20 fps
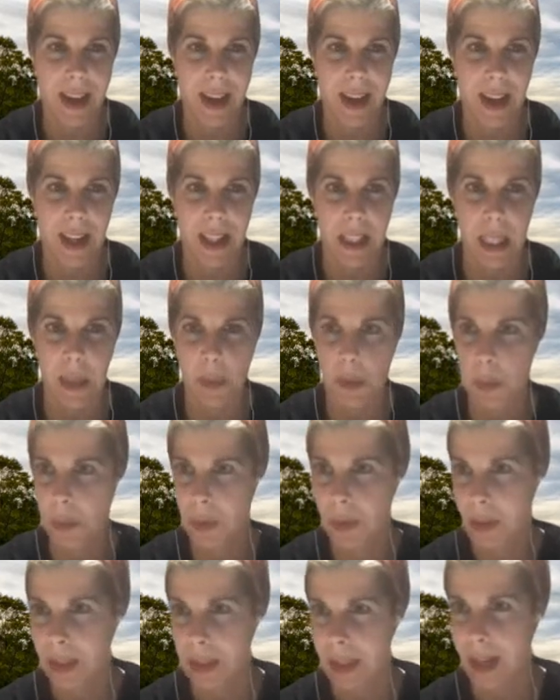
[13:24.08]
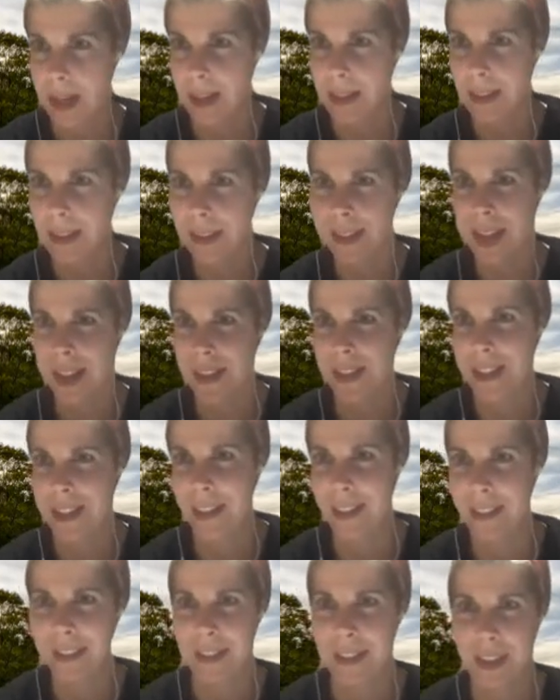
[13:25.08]
James Bugenthal is another
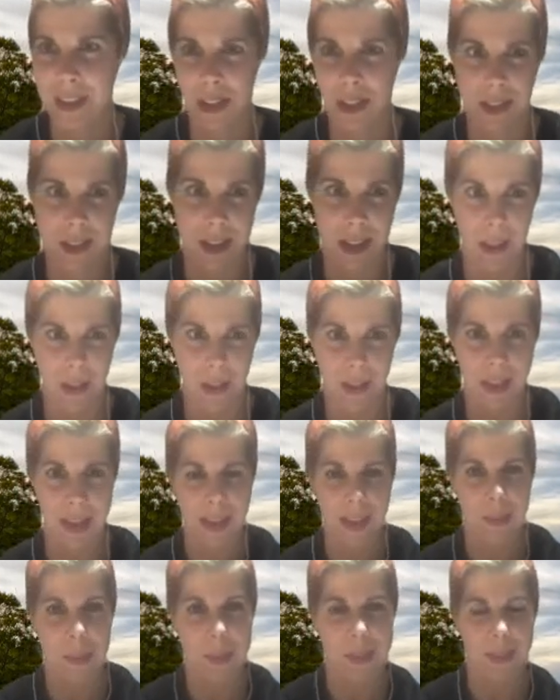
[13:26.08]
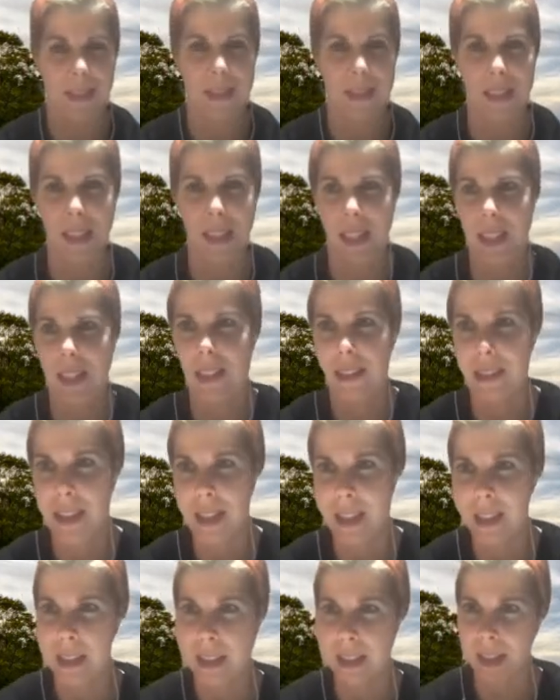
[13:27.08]
existential psychotherapist, and he
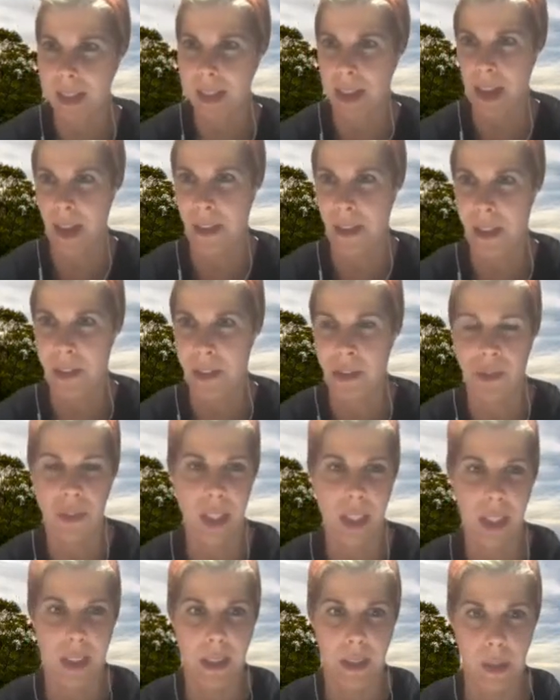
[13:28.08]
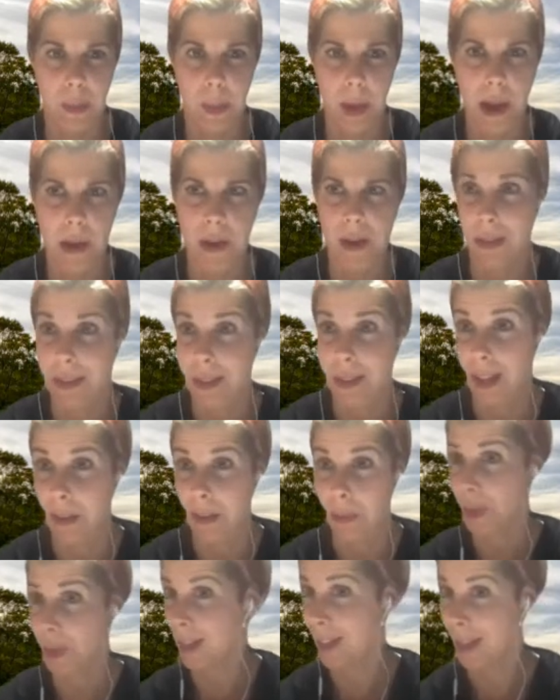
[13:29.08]
said another really inspiring thing
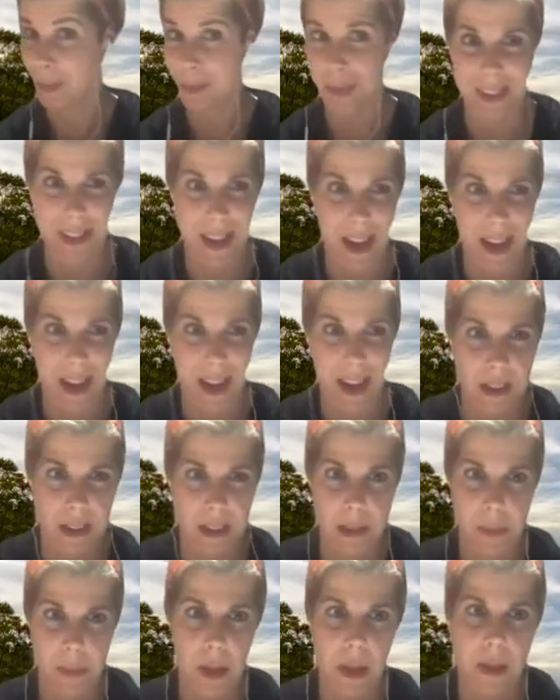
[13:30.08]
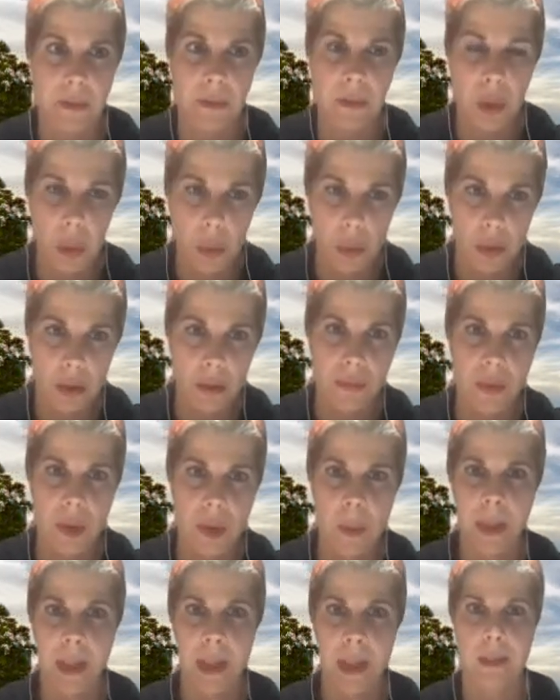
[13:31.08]
for game designers. Viewed
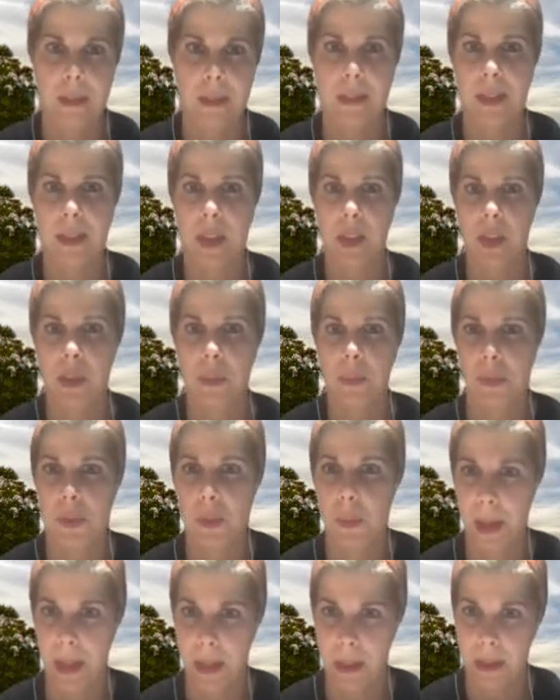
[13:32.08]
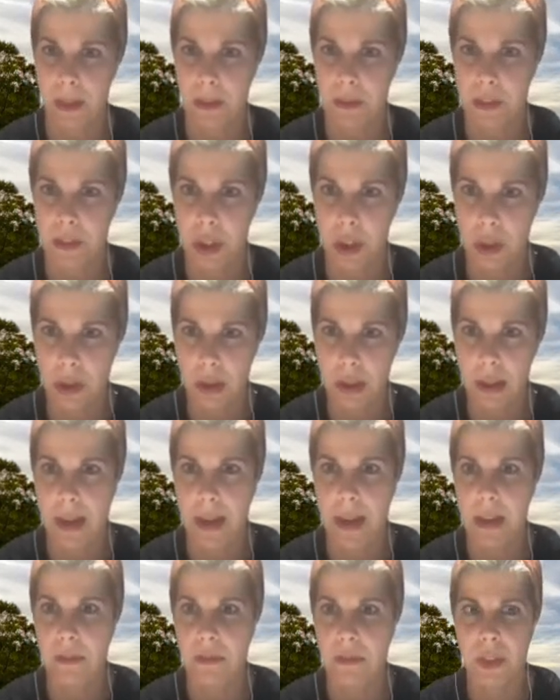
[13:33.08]
from an existential perspective, the good
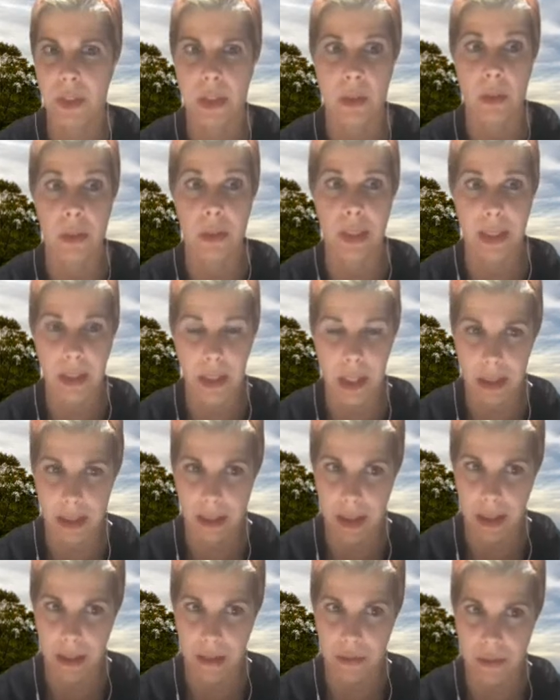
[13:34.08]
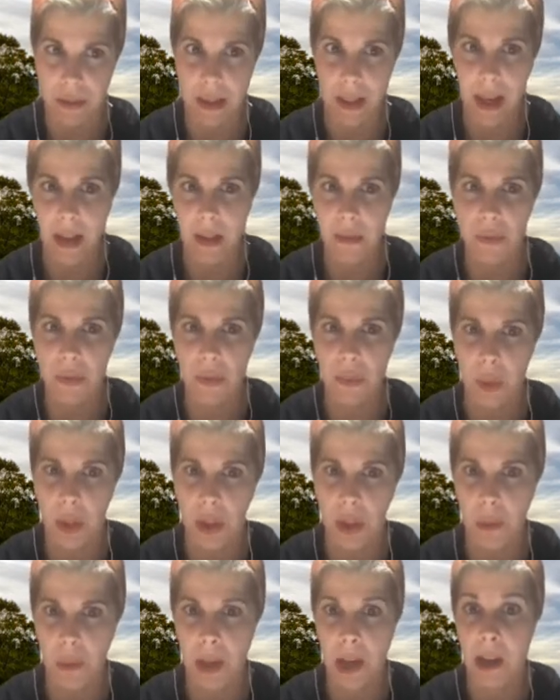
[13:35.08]
life is an authentic life, a life in
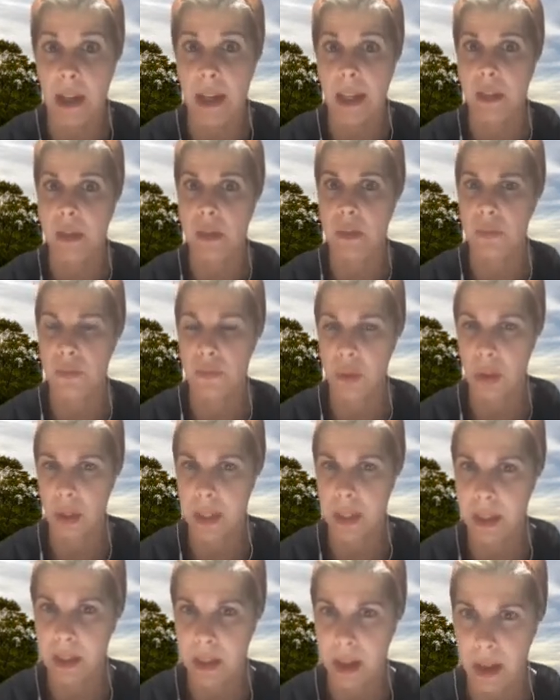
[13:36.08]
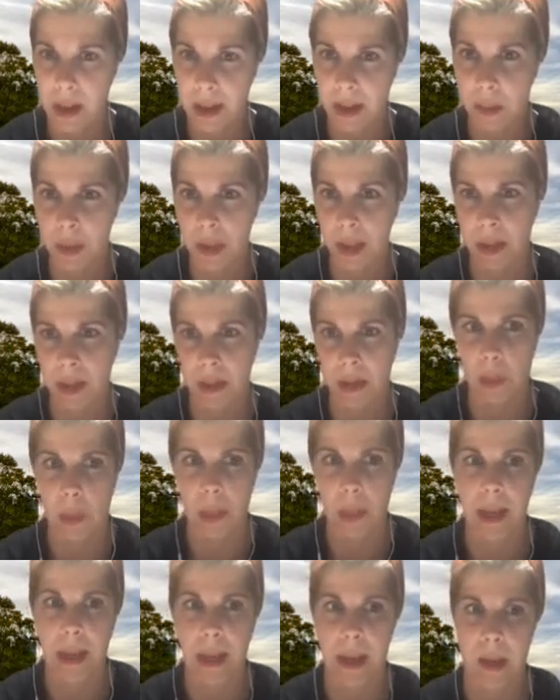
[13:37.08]
which we are as fully in harmony as we
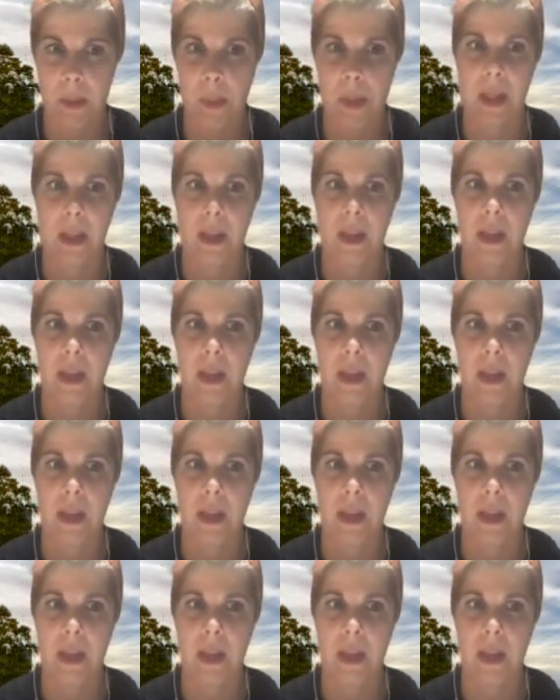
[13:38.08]
can be.